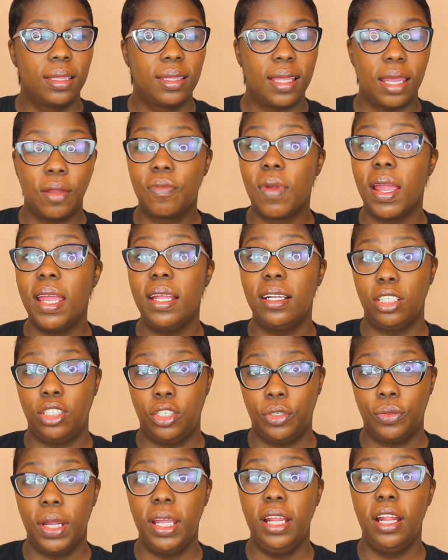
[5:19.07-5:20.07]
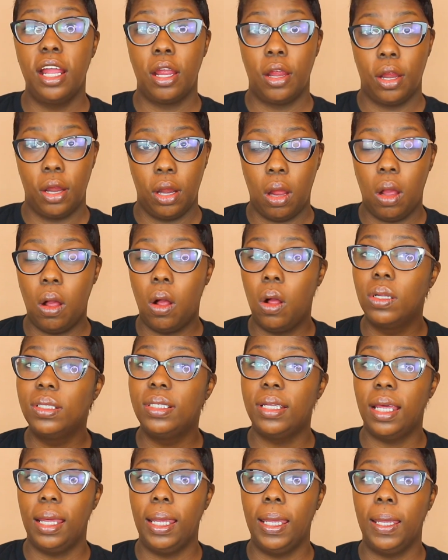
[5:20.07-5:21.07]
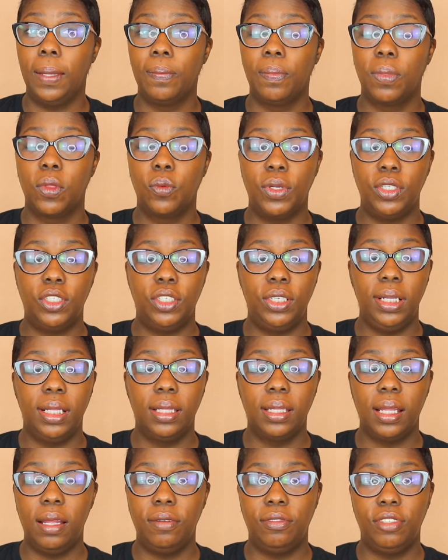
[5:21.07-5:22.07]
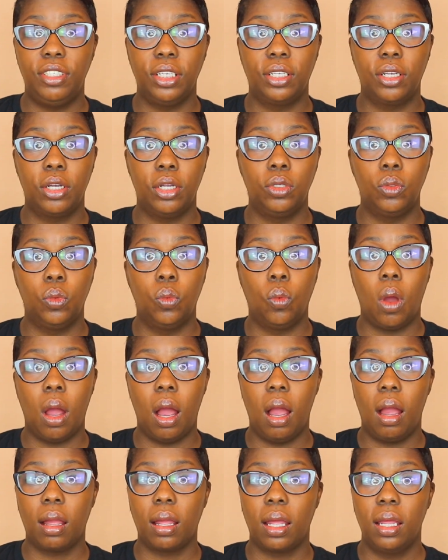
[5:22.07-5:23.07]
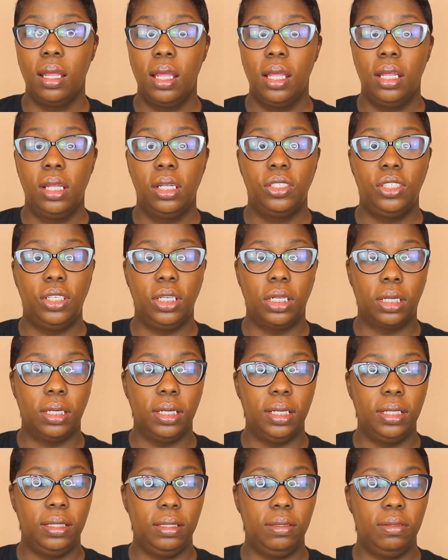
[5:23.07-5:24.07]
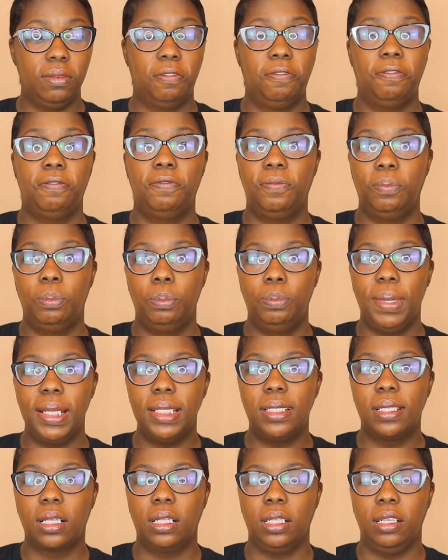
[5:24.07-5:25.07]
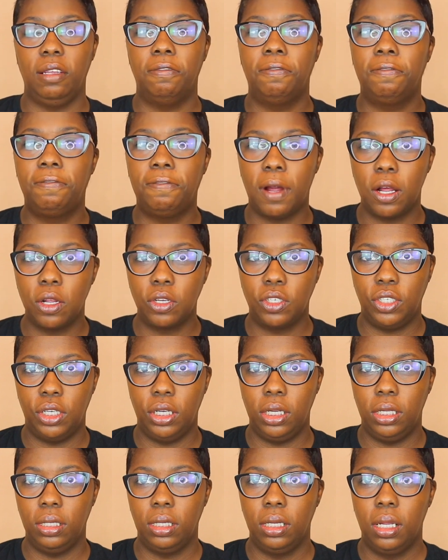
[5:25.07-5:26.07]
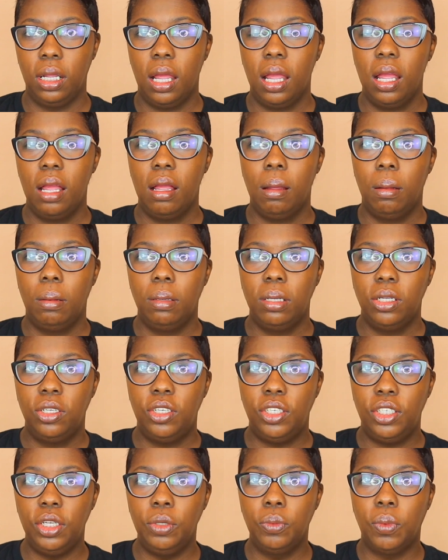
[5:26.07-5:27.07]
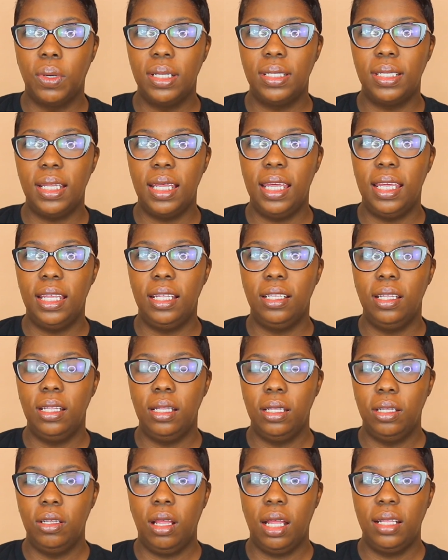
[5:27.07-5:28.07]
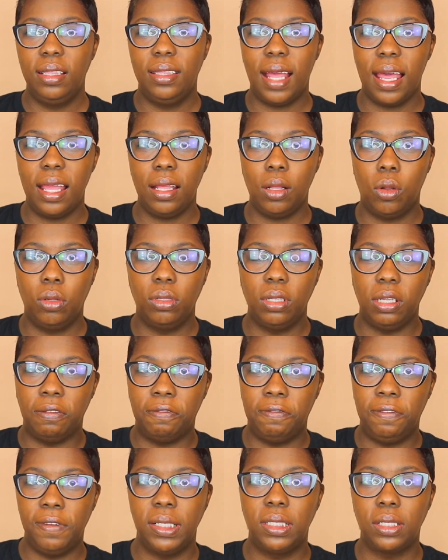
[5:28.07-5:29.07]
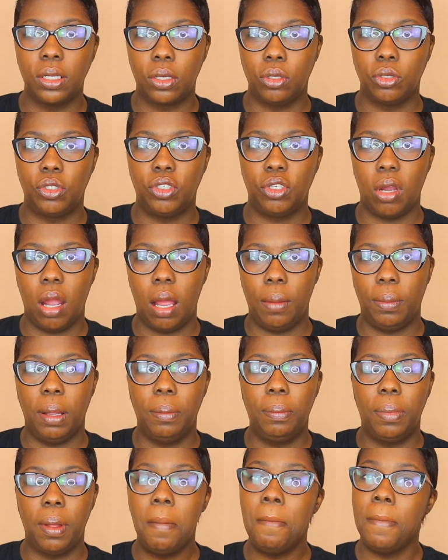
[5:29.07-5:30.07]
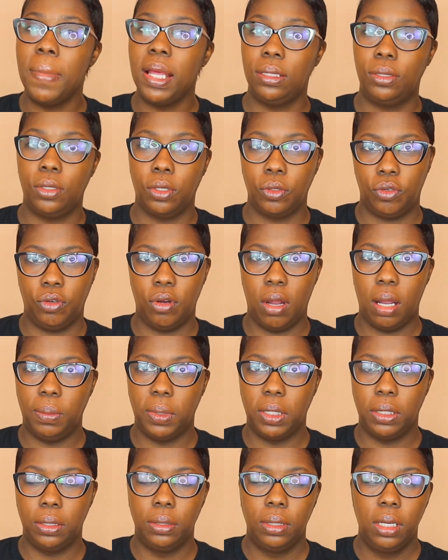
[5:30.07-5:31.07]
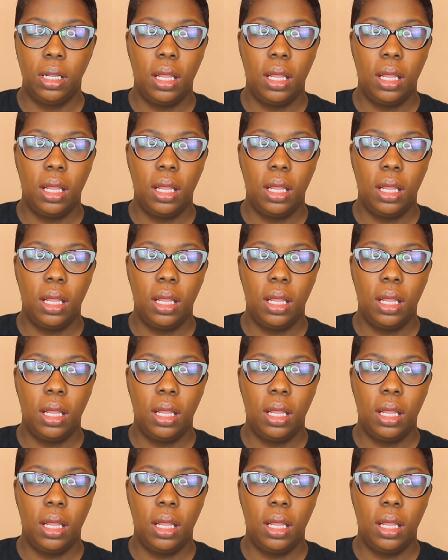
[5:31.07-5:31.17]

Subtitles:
They ran a train on her all day. When she left, she couldn't walk. She couldn't basically function. She was in not only physical trauma, but mental trauma.